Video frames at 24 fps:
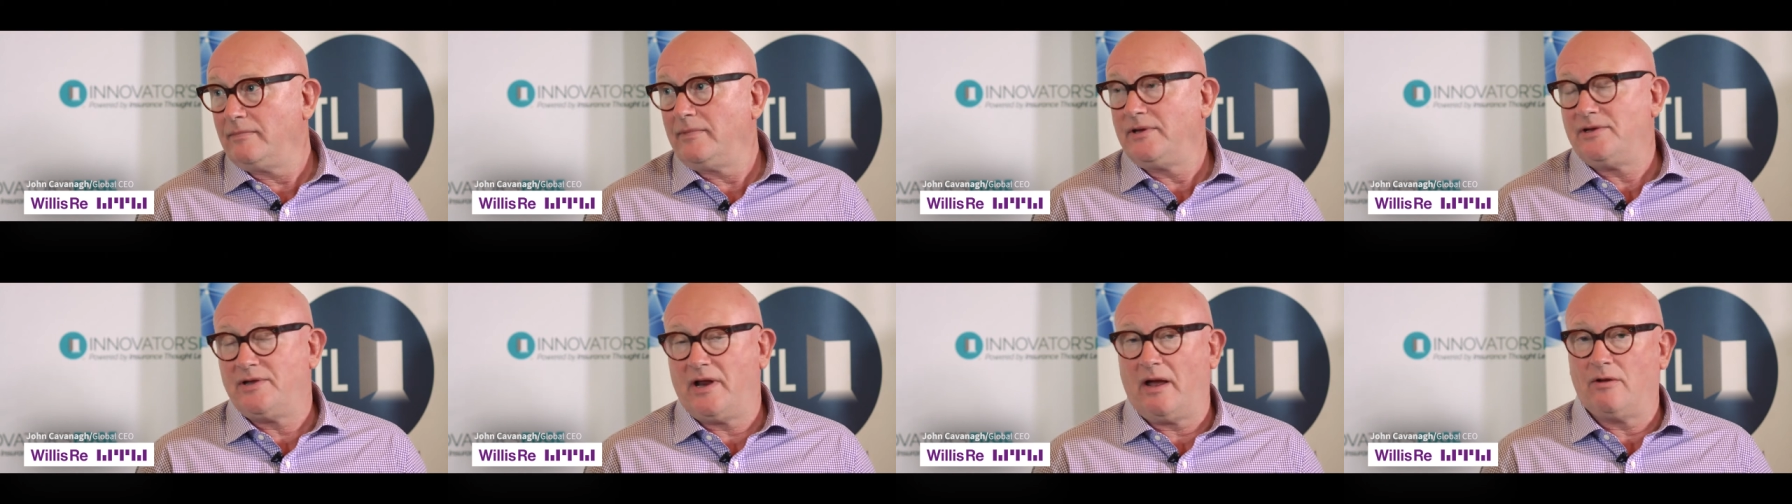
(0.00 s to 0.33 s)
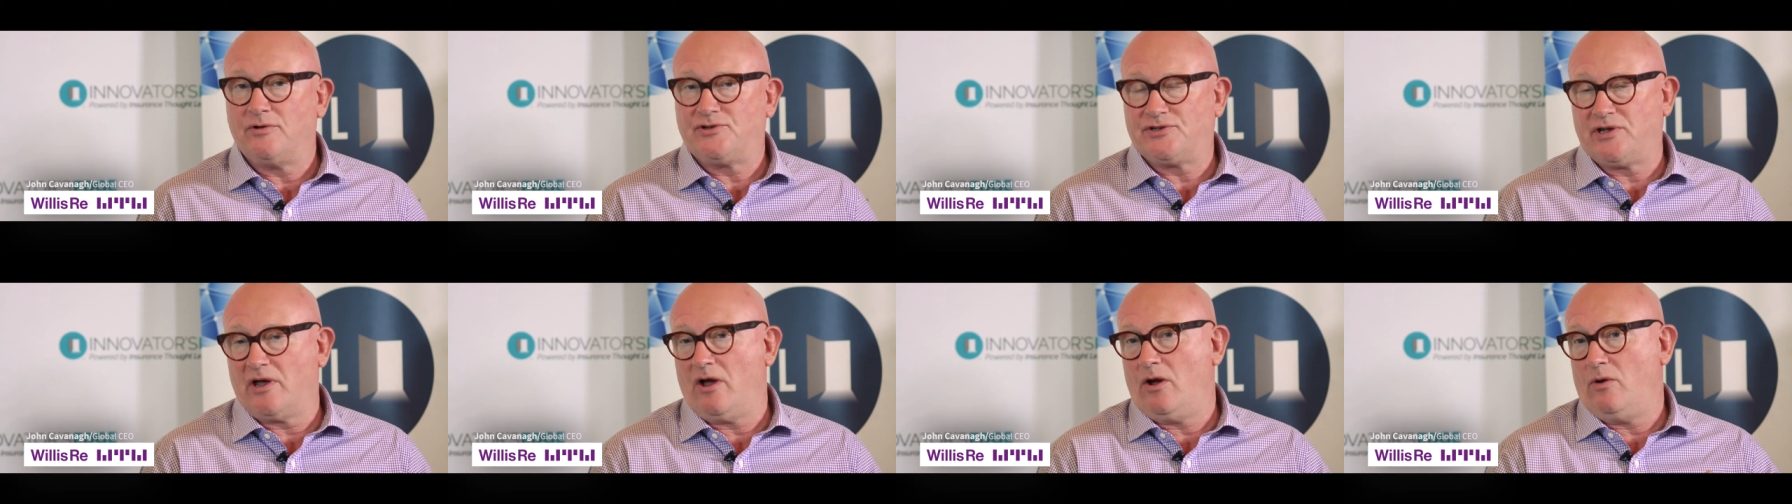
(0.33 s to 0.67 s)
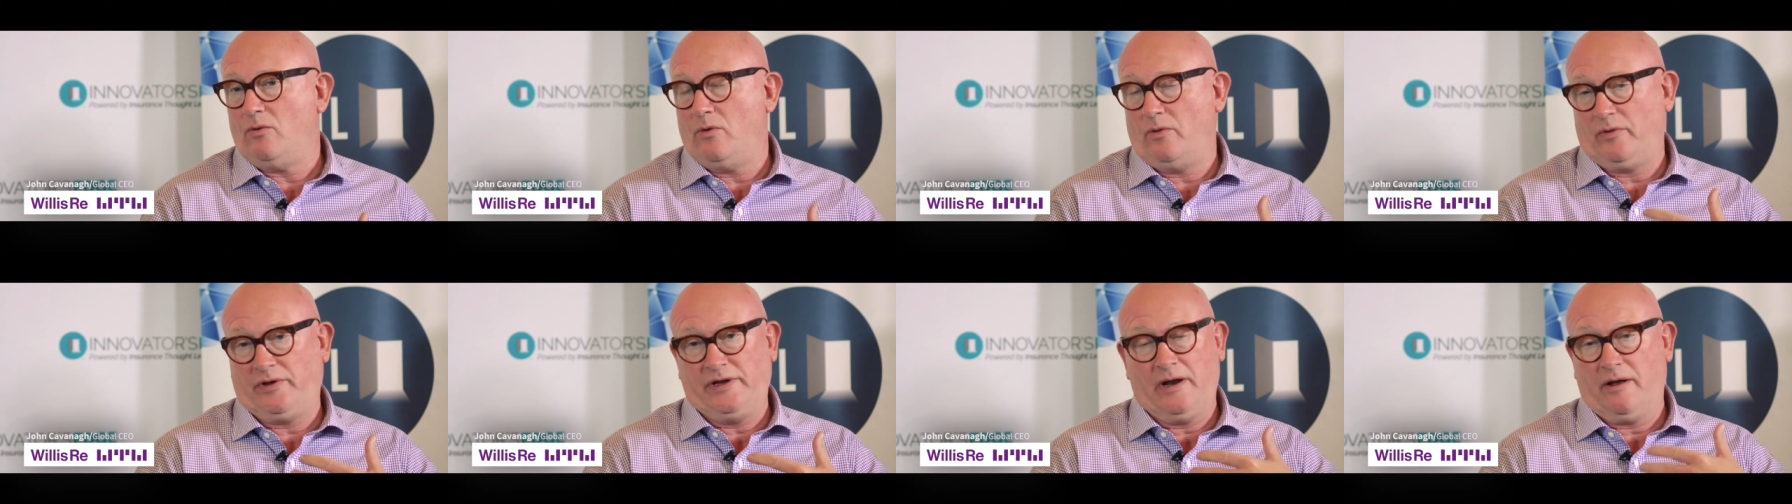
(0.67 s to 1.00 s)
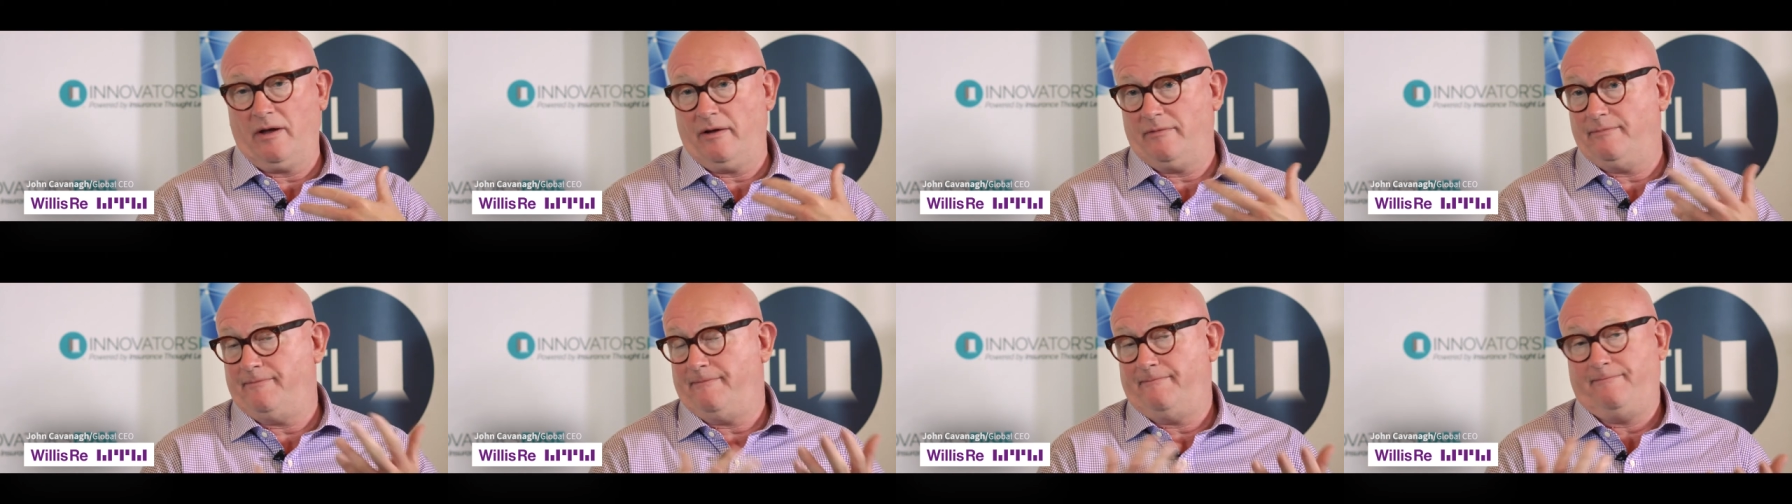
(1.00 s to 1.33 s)
You know, so, you
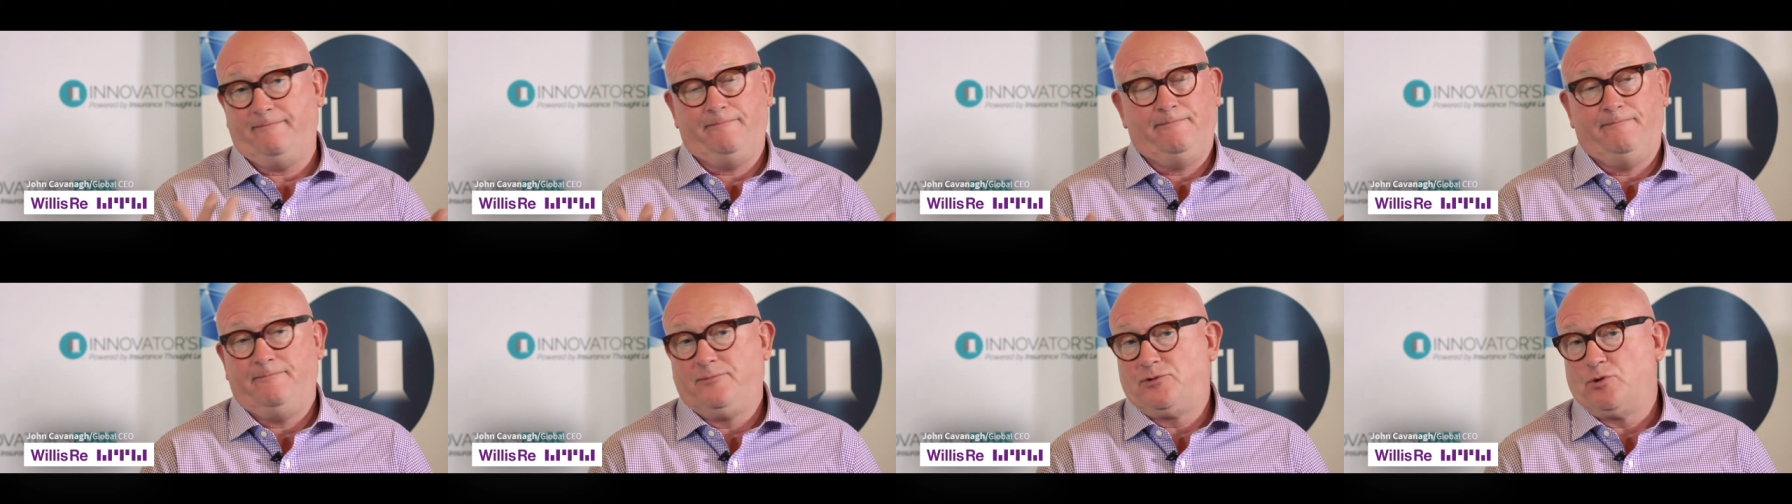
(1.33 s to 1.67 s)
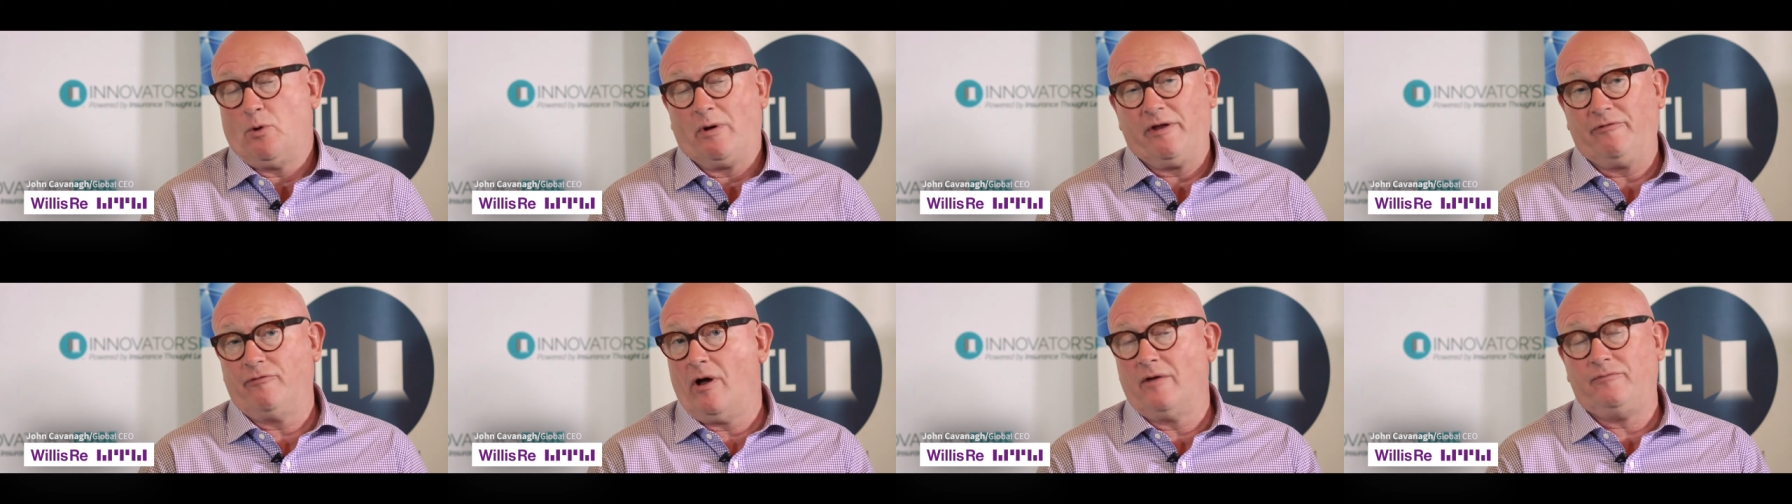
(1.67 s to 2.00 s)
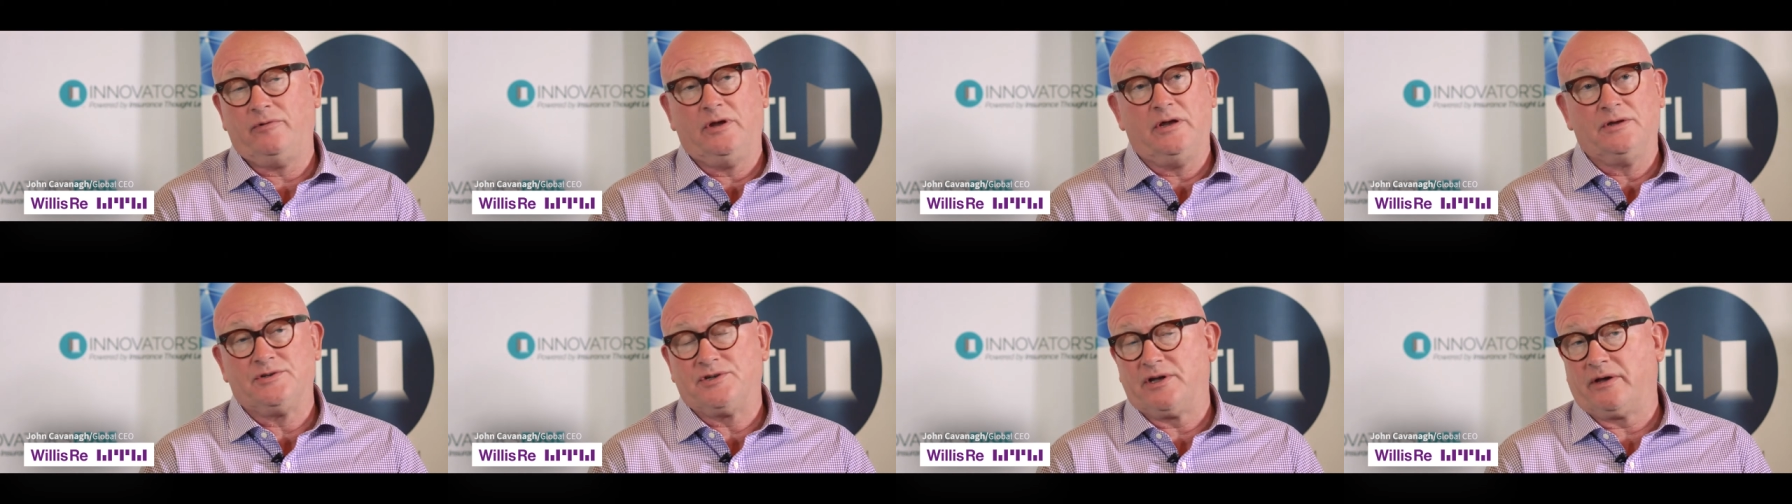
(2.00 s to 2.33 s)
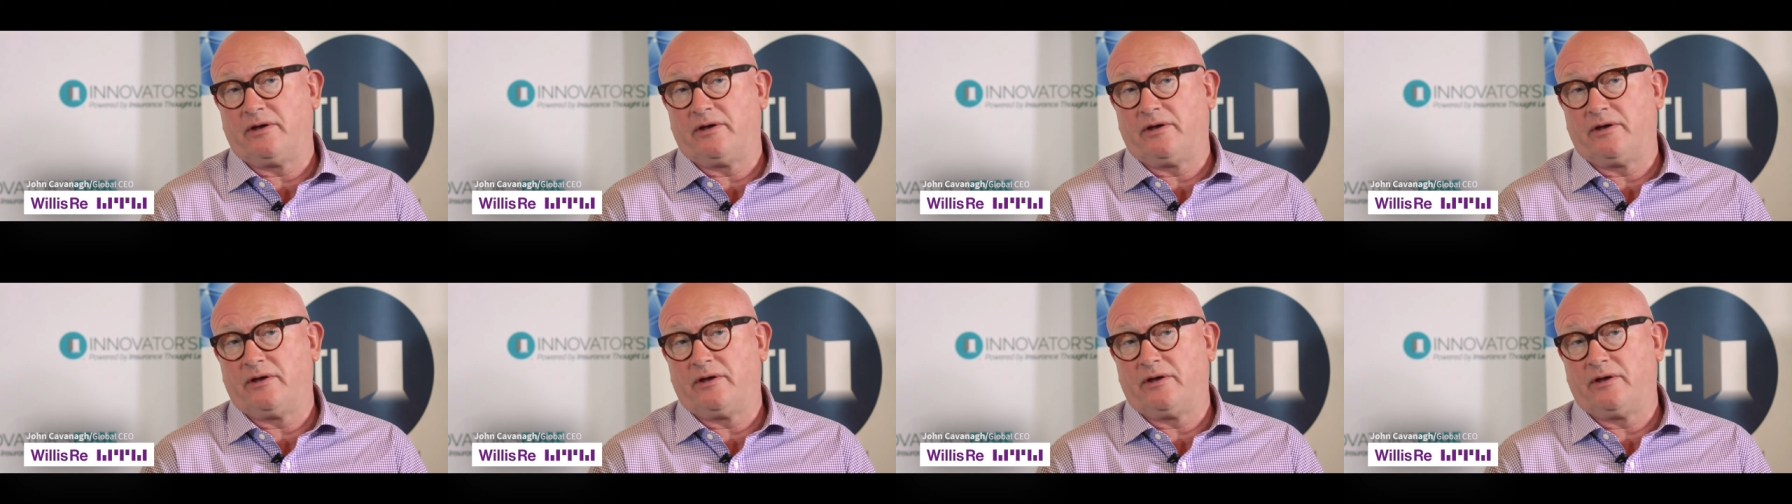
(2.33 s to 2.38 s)
know, 25 years